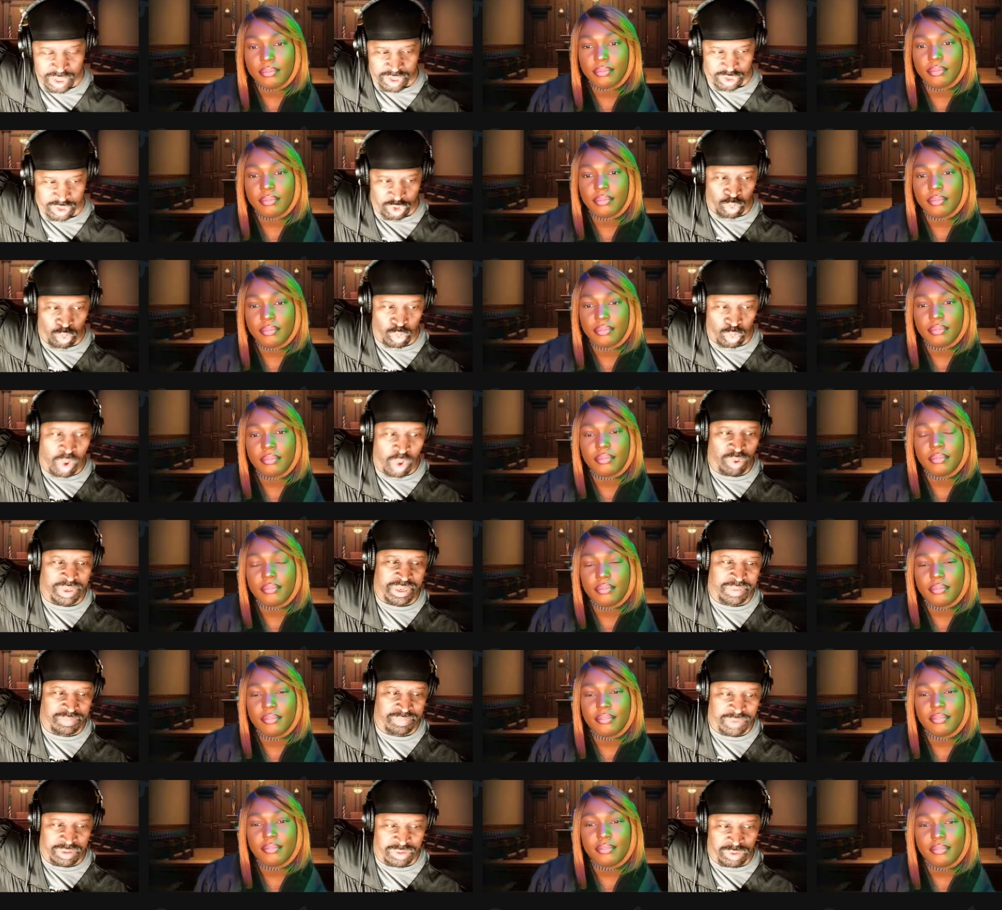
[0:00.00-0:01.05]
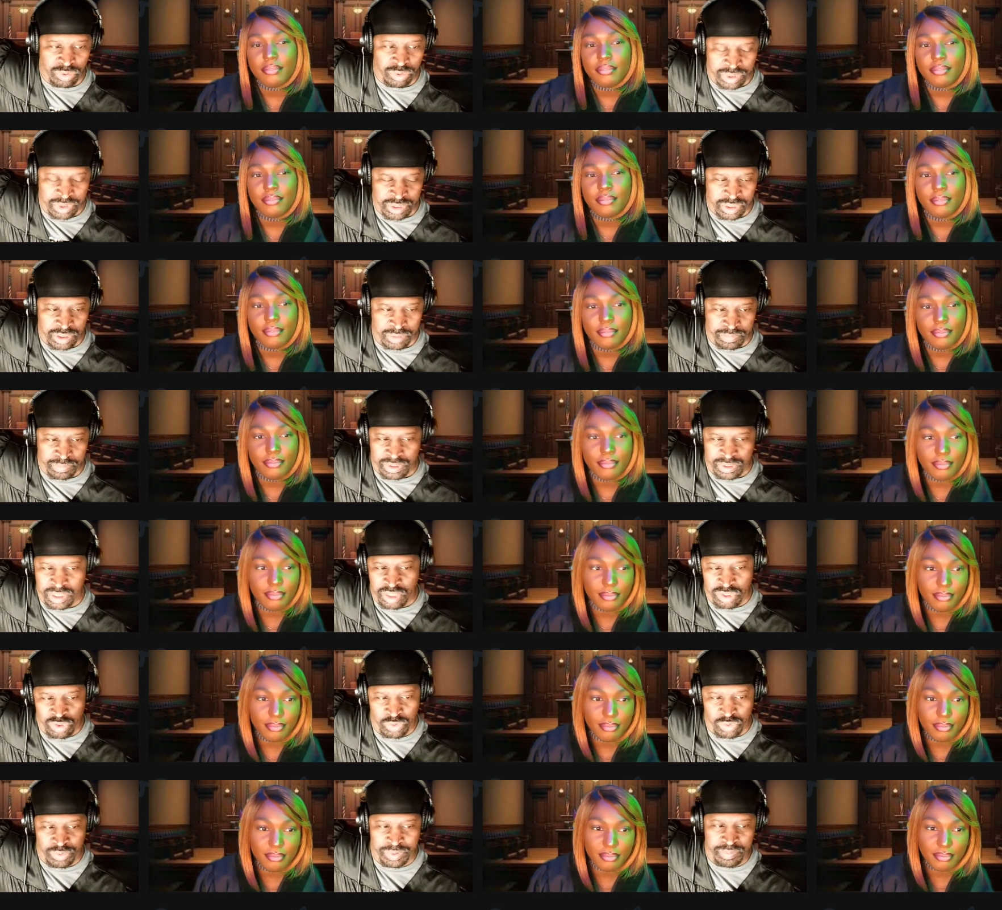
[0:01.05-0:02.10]
Speaker 1: You want him to do good
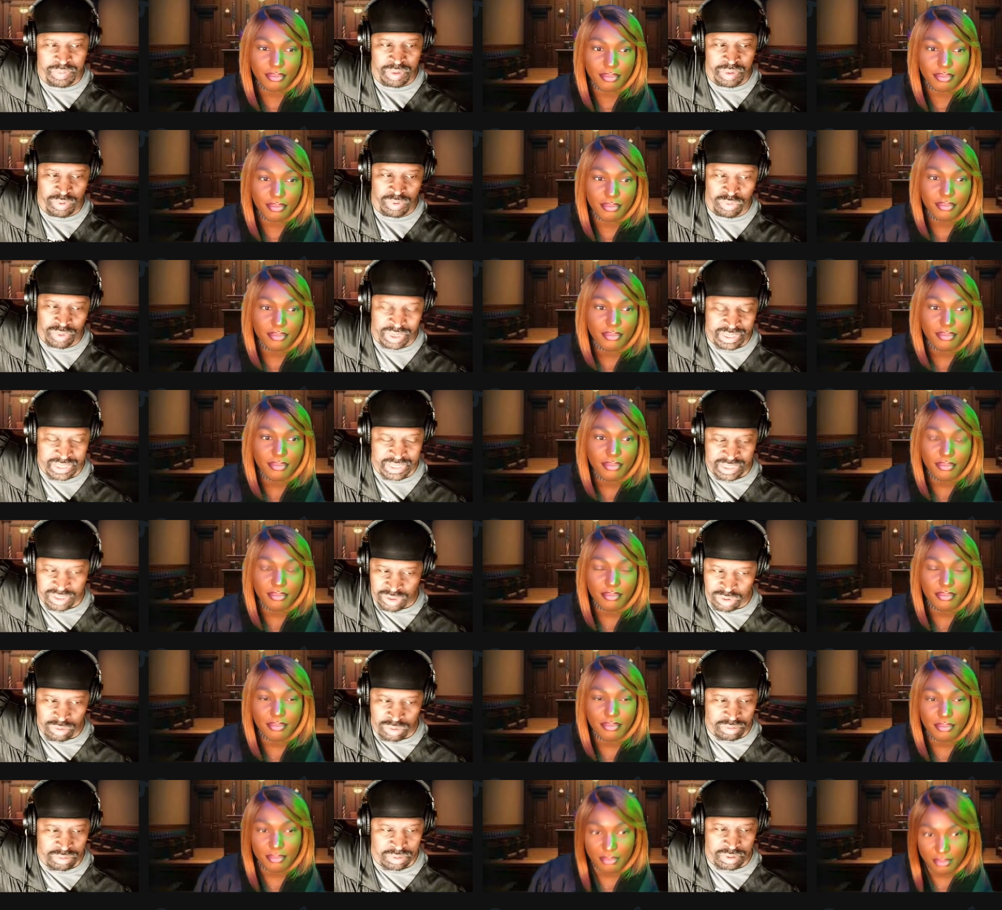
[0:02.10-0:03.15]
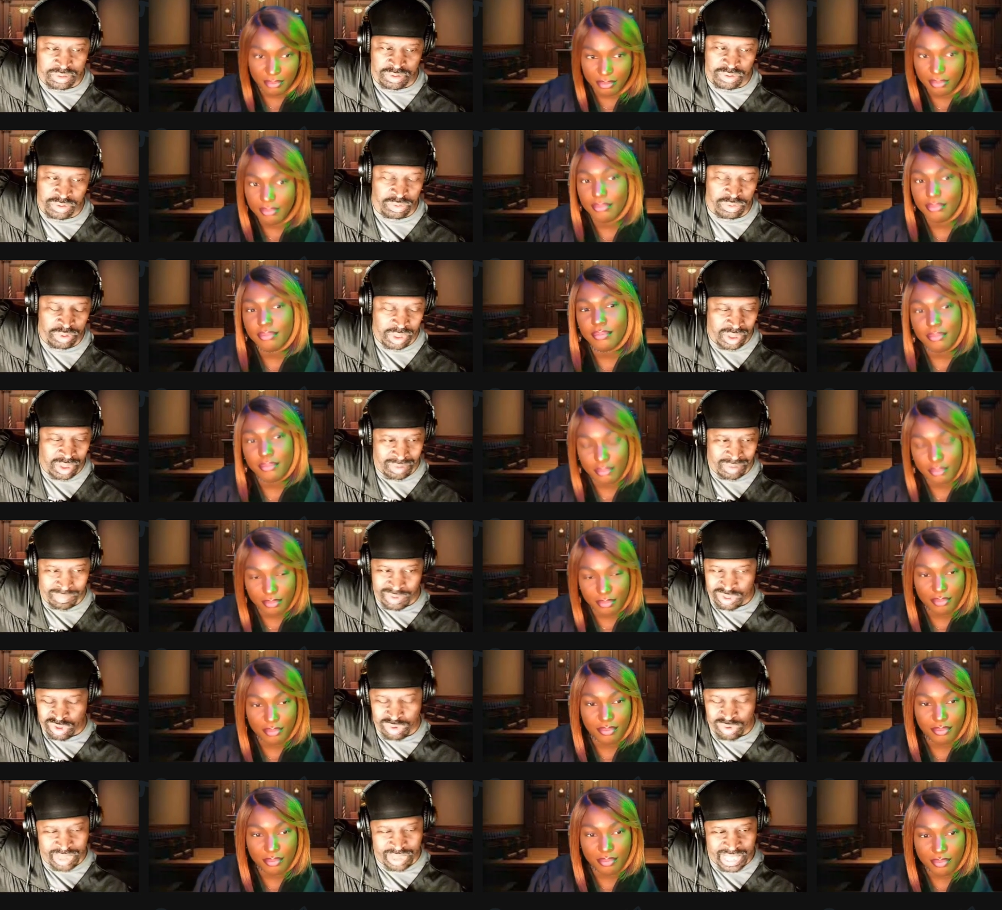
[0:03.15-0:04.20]
because you remember what he used to do,
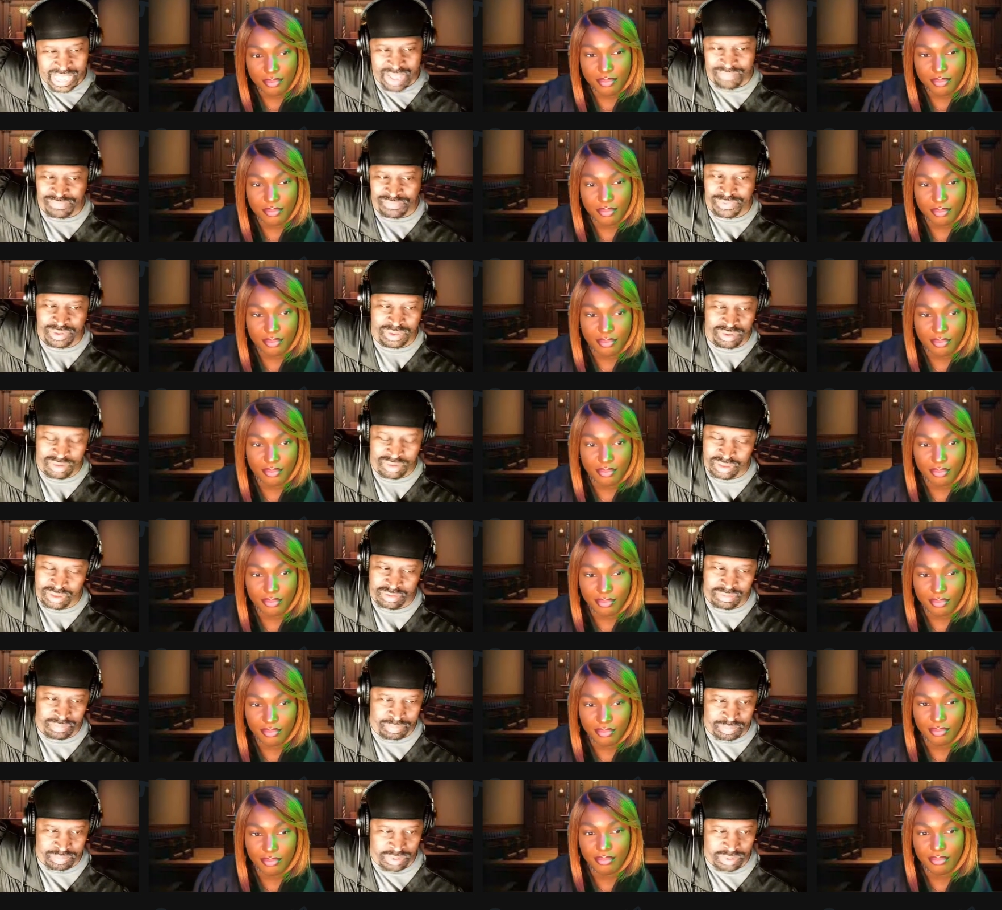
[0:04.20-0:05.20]
but you have to just